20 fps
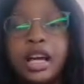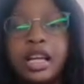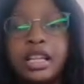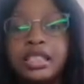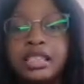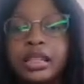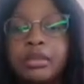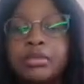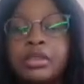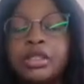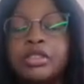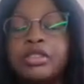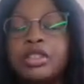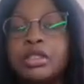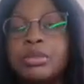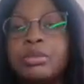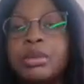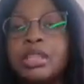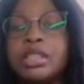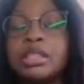Accepting
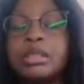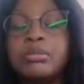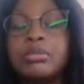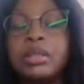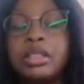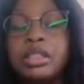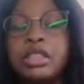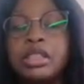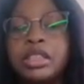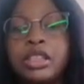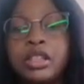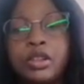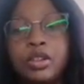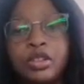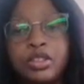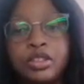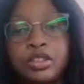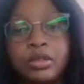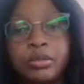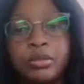responsibility
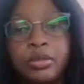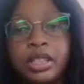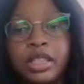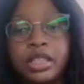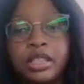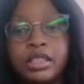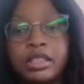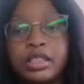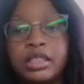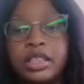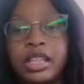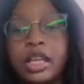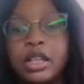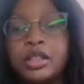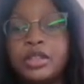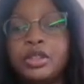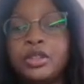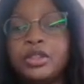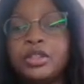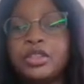also means that
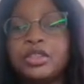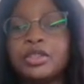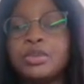you're